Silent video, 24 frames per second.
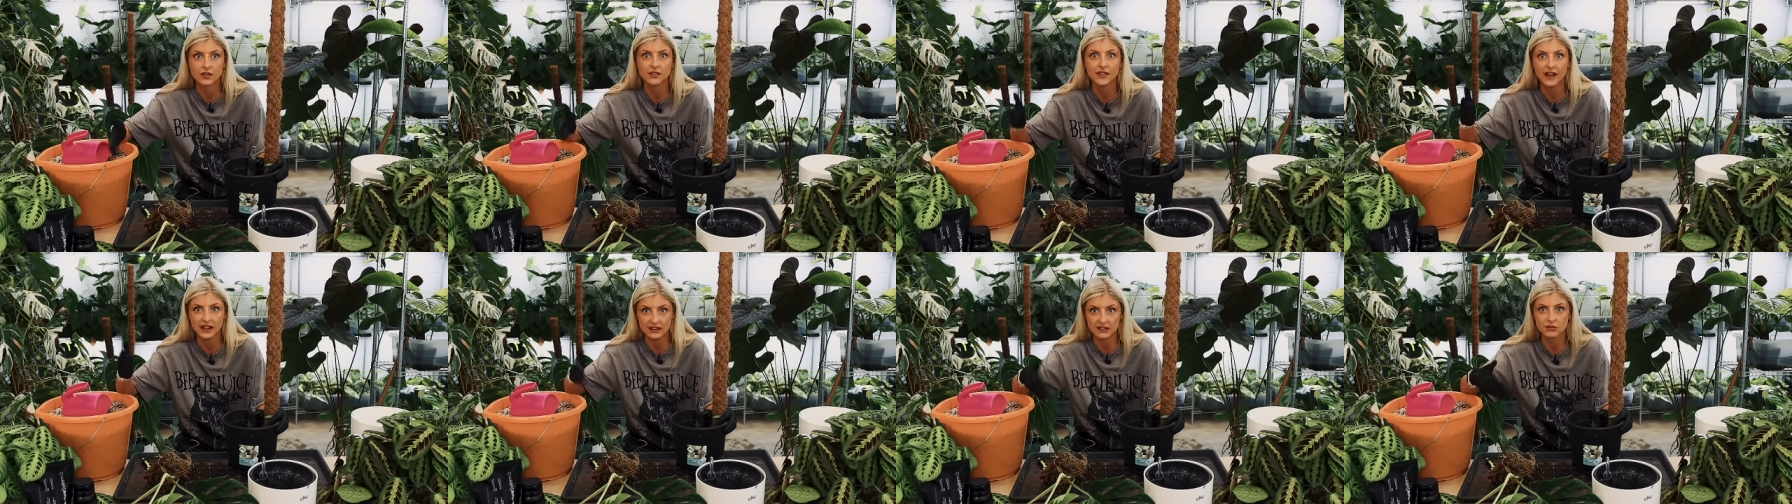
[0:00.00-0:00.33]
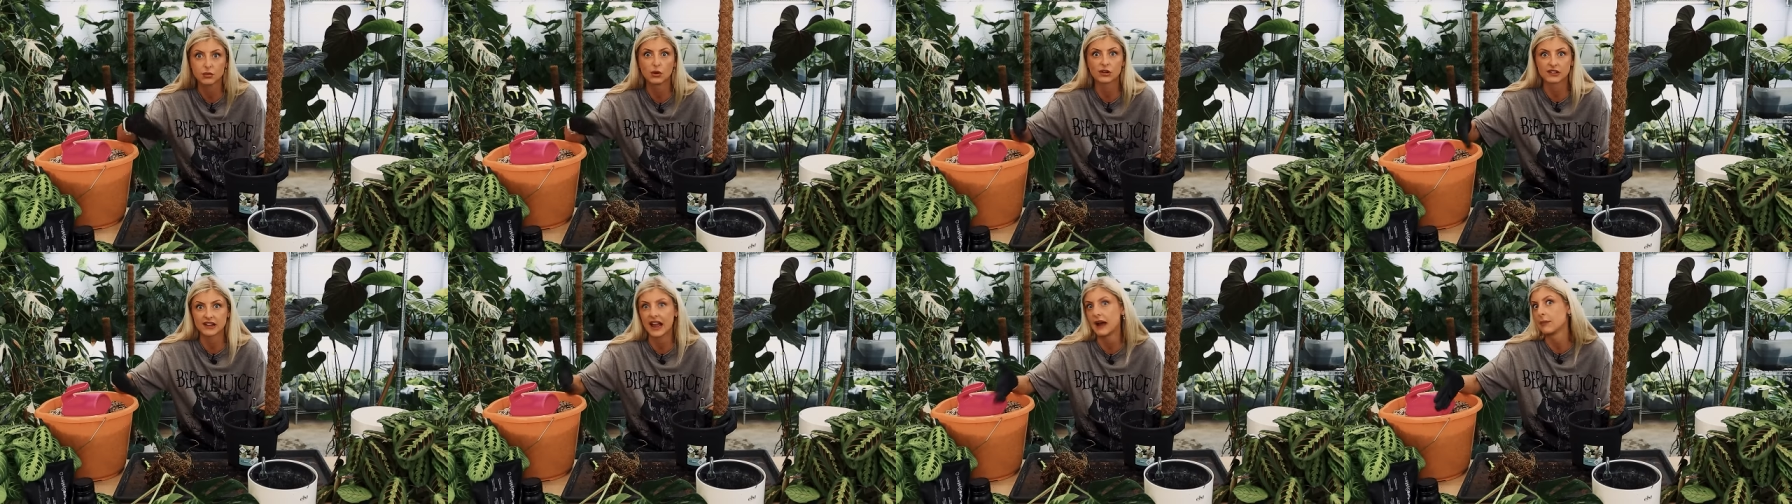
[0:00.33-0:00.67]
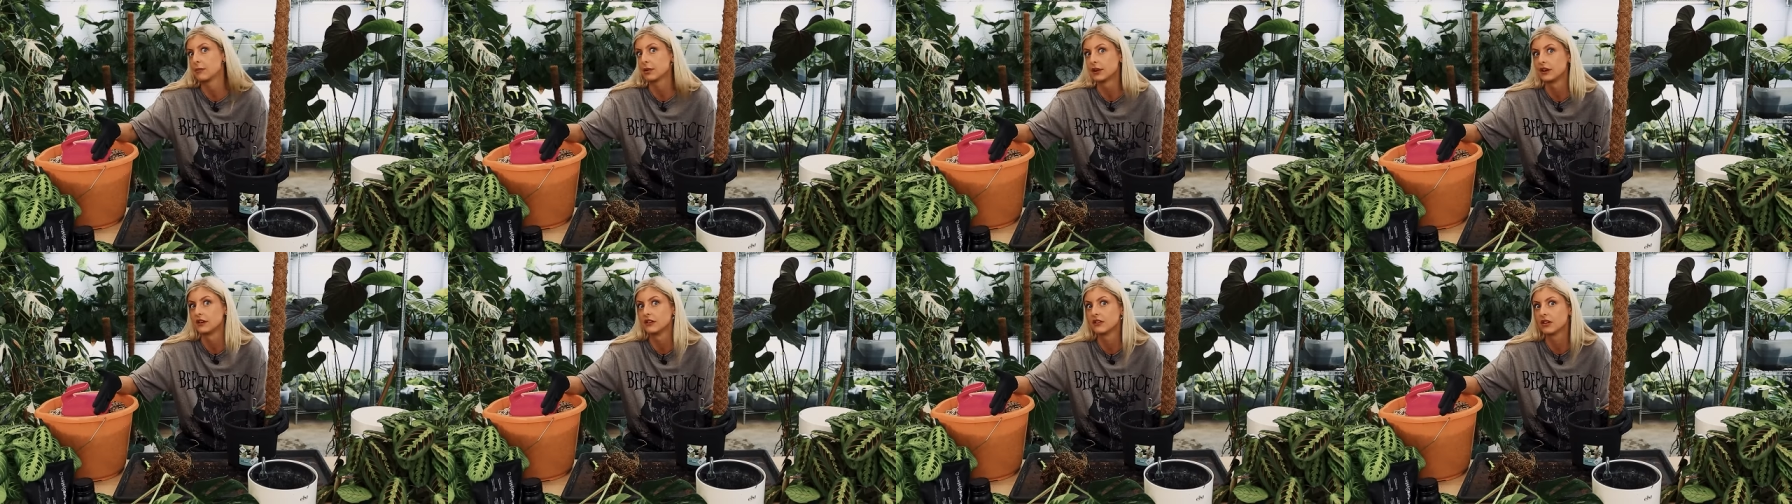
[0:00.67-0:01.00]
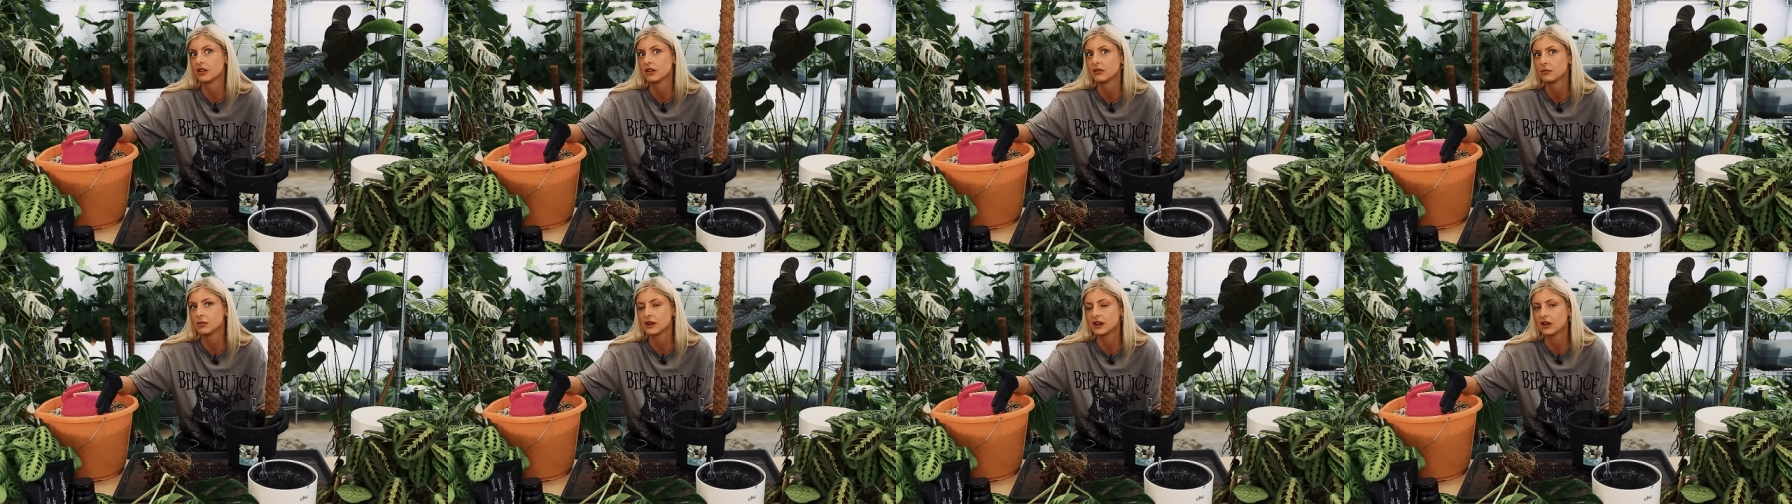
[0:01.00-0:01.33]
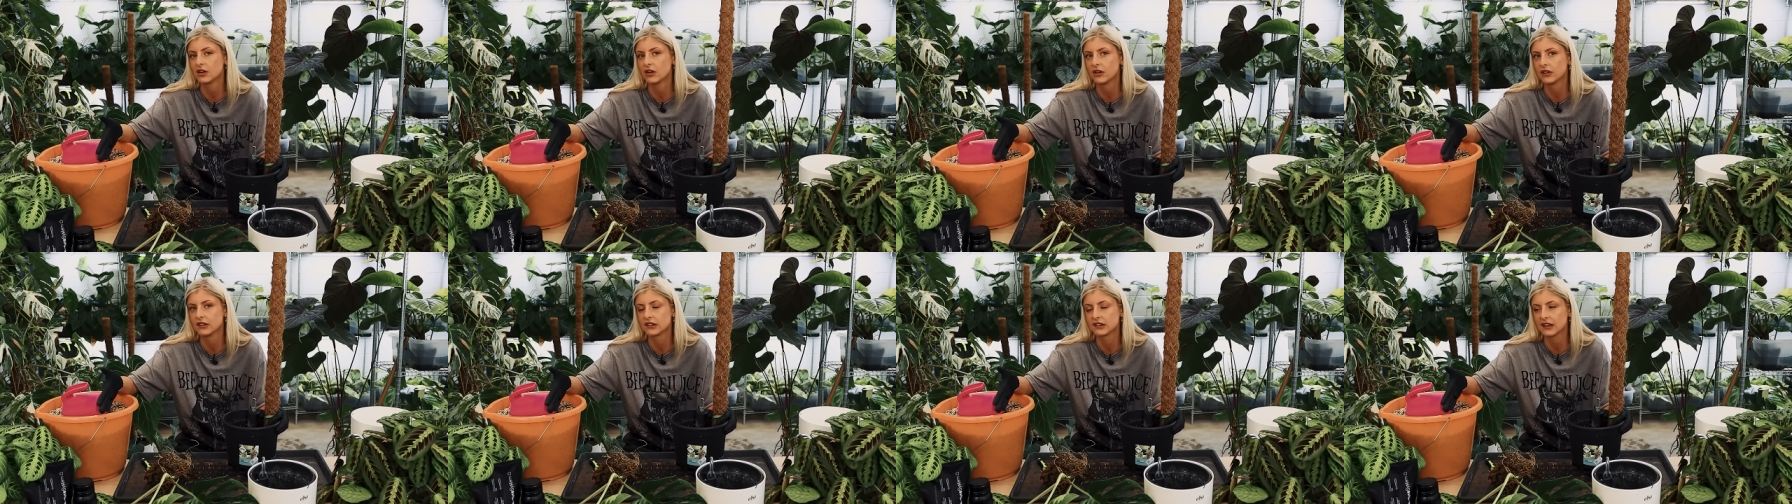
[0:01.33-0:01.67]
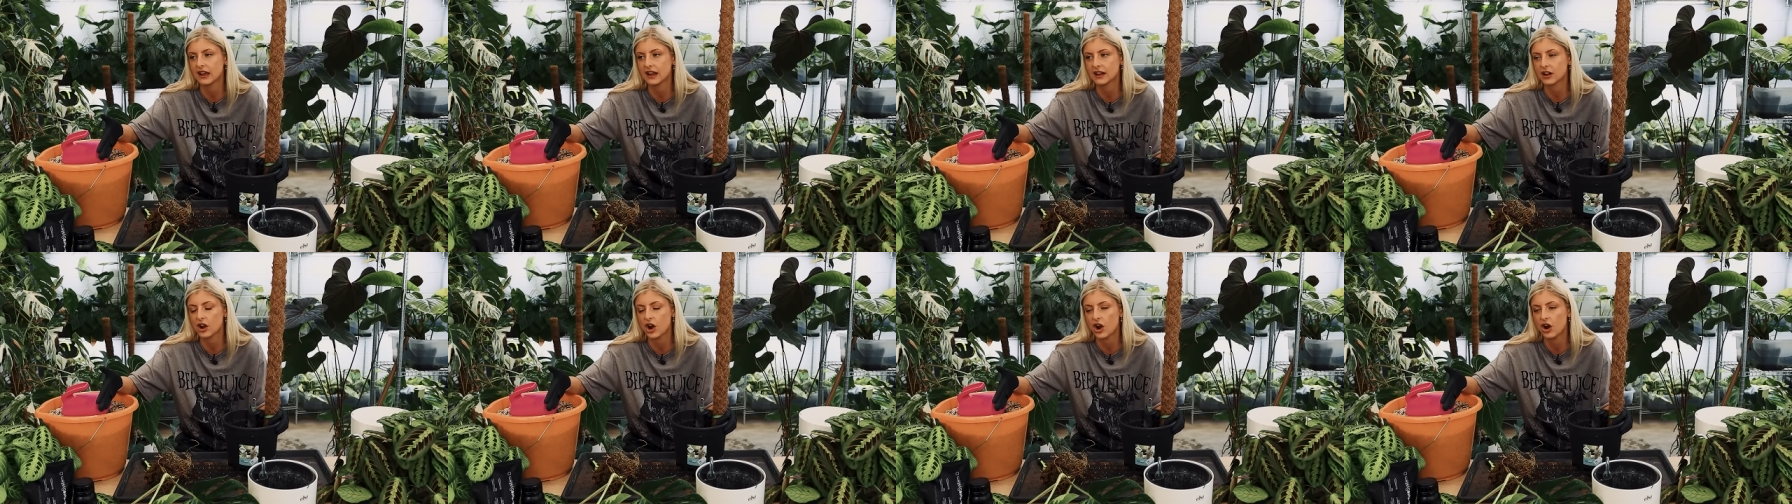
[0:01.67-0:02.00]
that that's what's happened
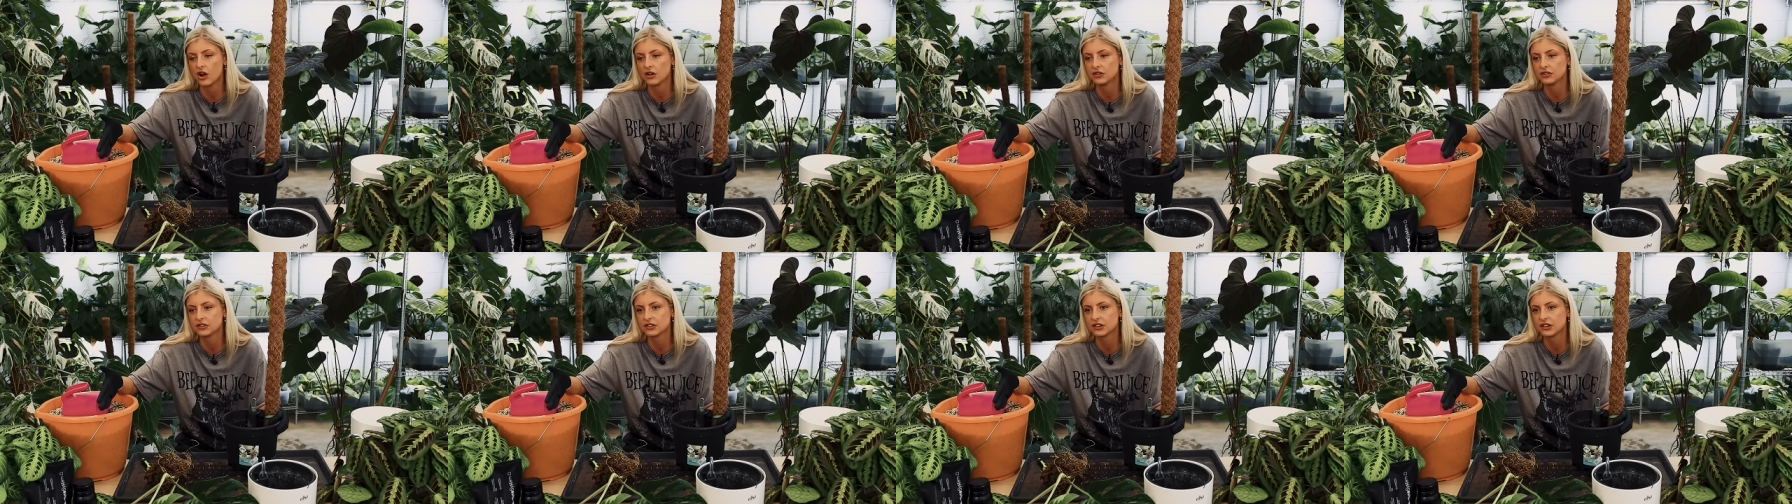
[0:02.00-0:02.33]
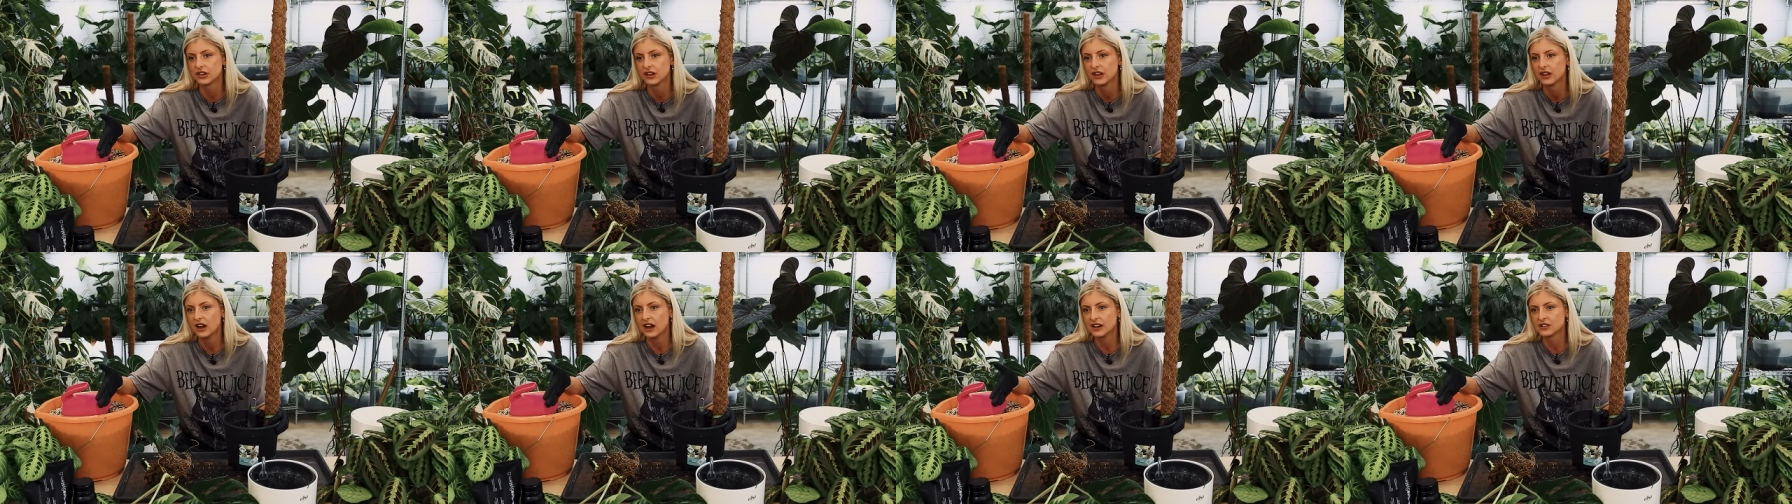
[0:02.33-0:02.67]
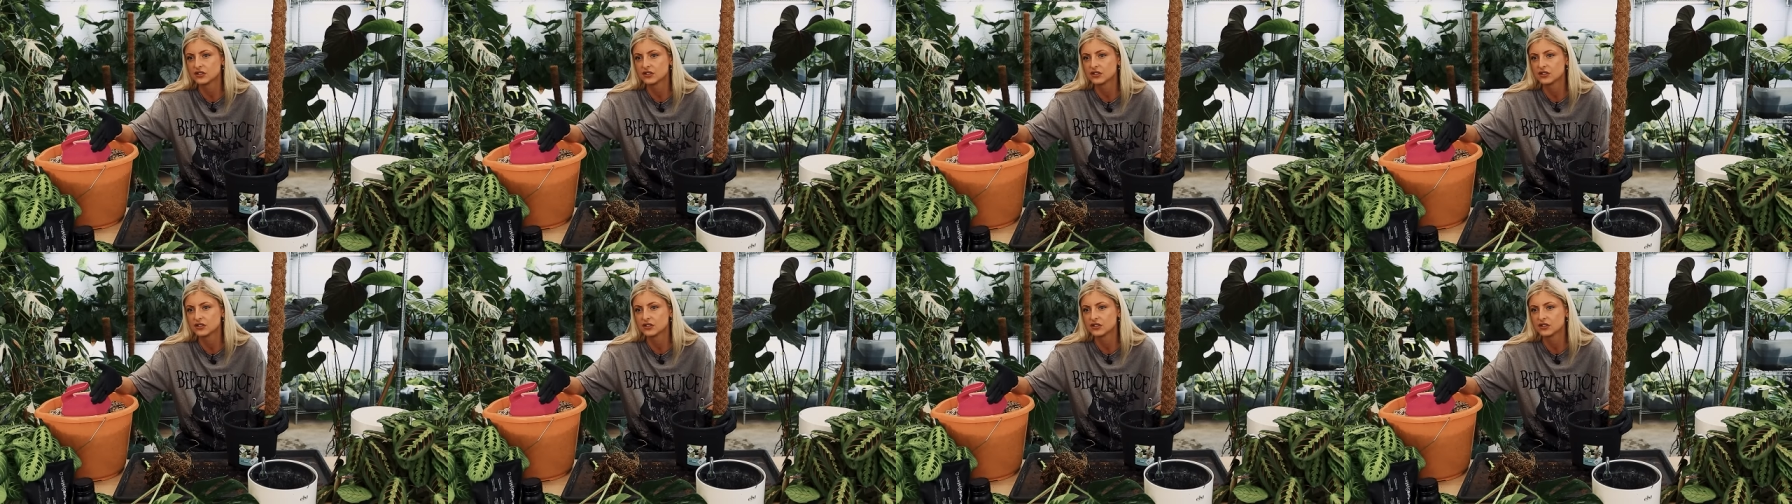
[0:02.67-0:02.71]
because I can't,